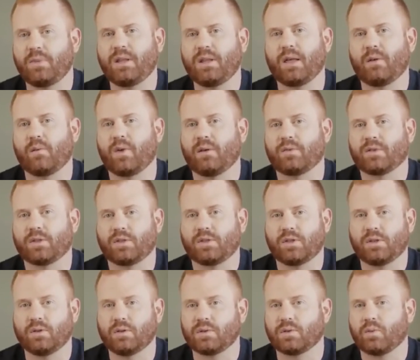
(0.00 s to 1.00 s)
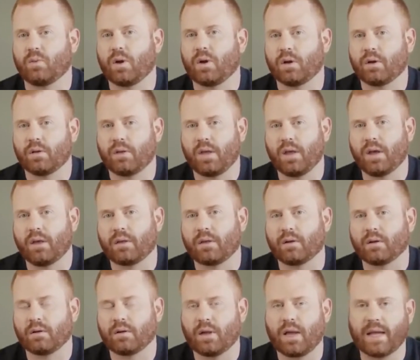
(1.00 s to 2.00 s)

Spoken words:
mean that we have to choose one or the other.